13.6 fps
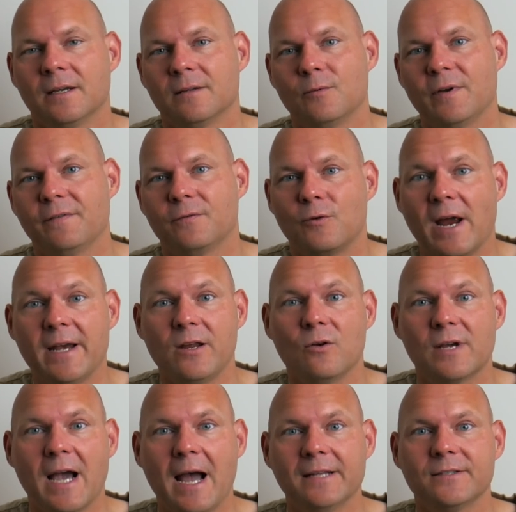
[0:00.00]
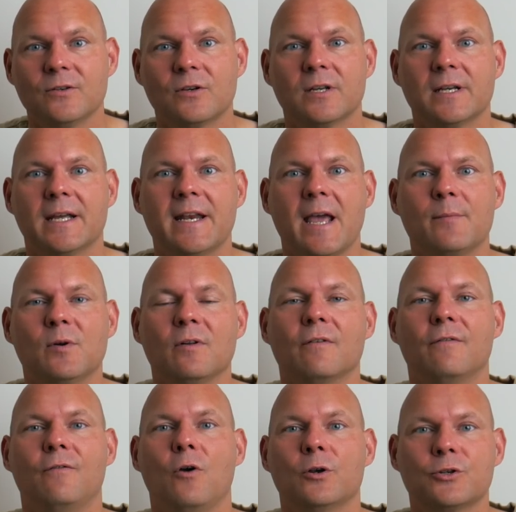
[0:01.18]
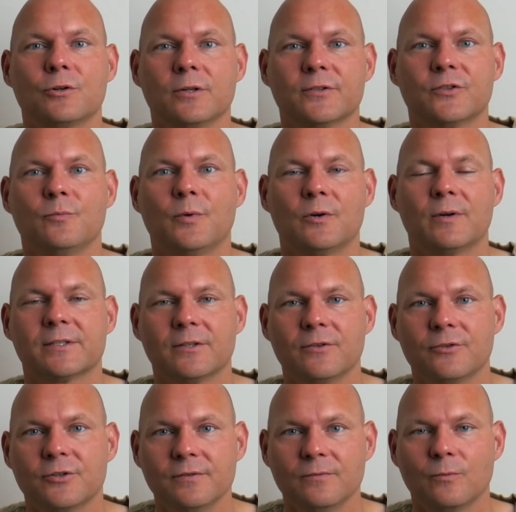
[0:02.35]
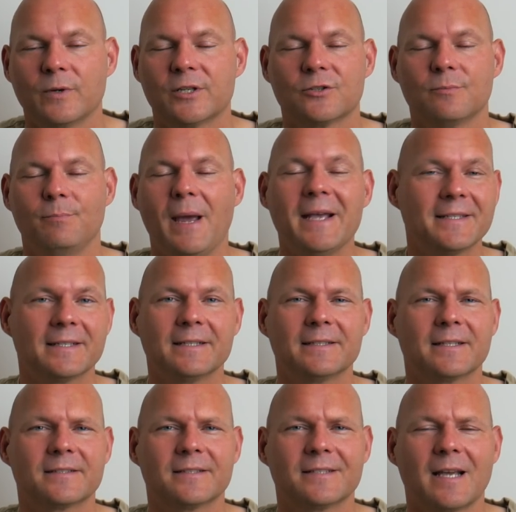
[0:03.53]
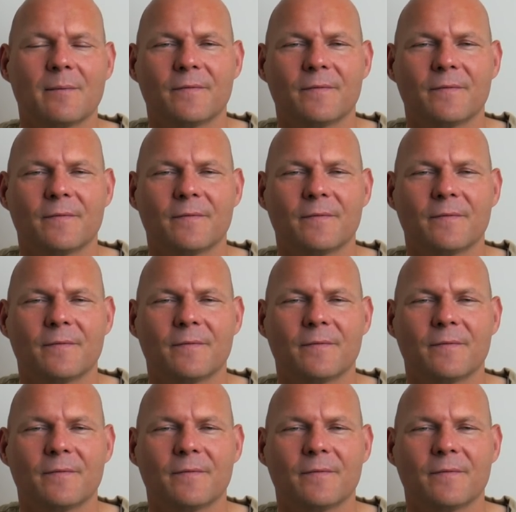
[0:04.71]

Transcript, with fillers: With Radeon cards, you can enable virtual super resolution, which basically does the same